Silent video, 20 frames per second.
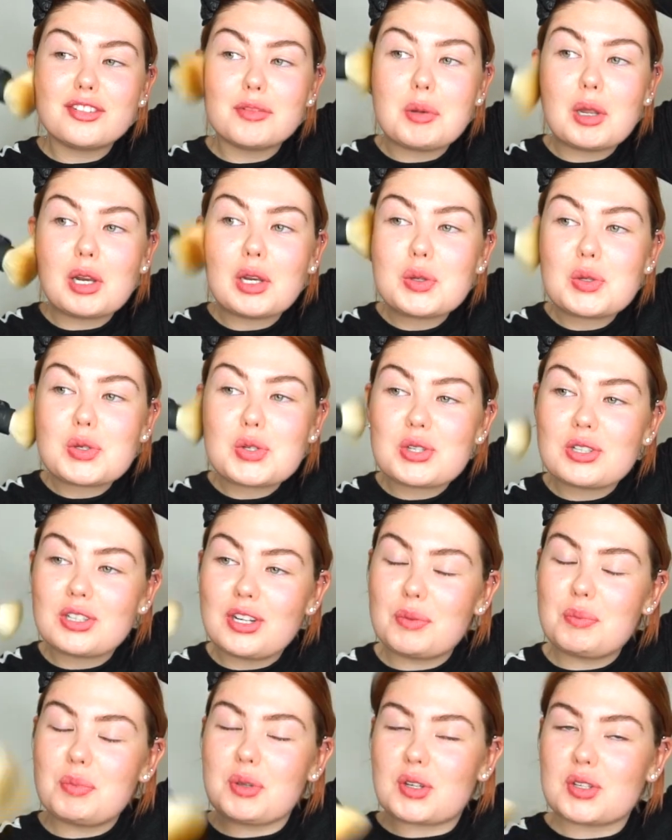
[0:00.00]

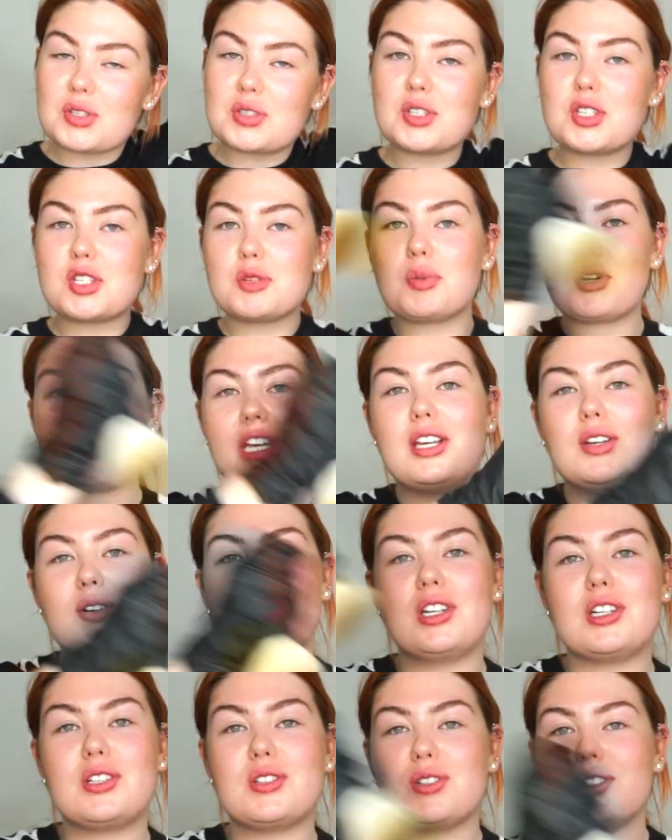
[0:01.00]
pollution, because the spray
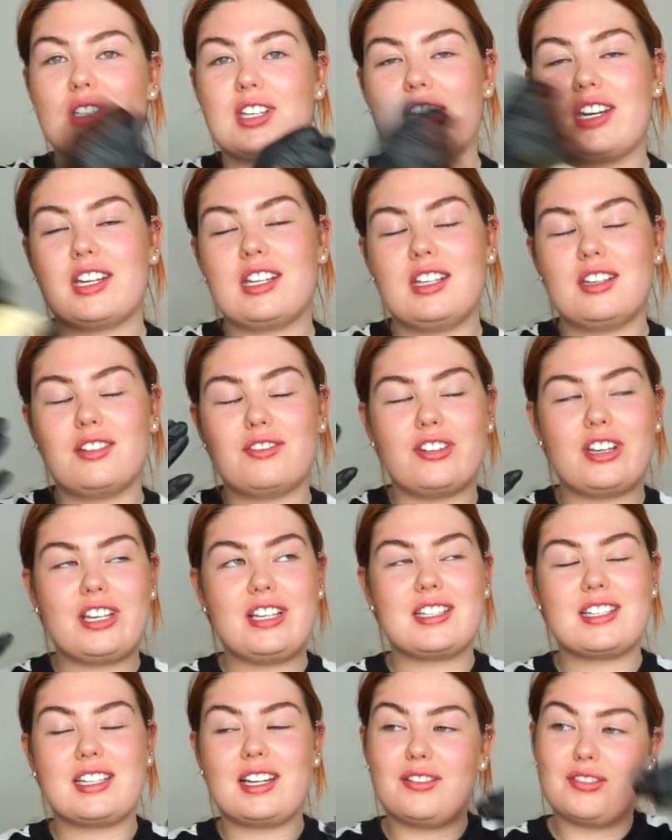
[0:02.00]
gun, it does get in your
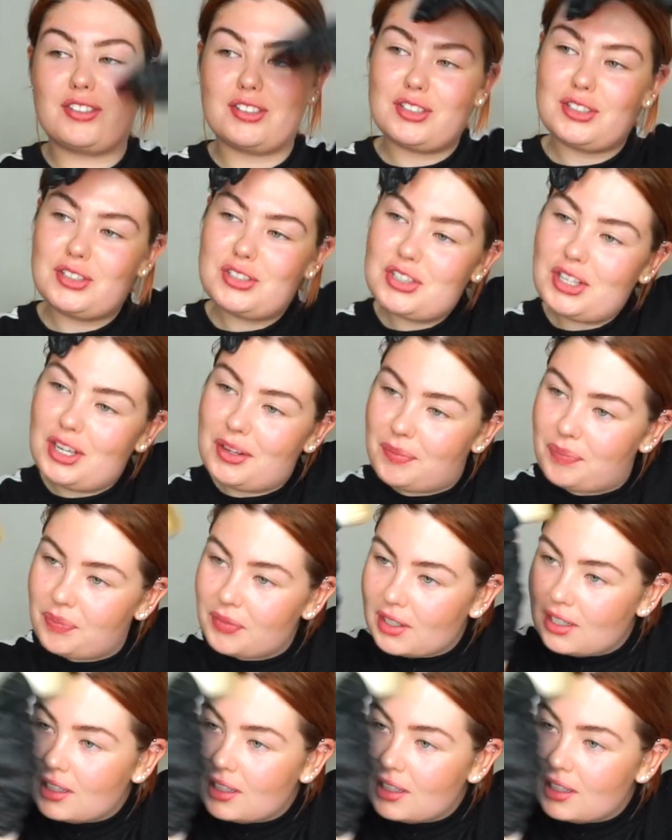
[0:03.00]
face and everything. So,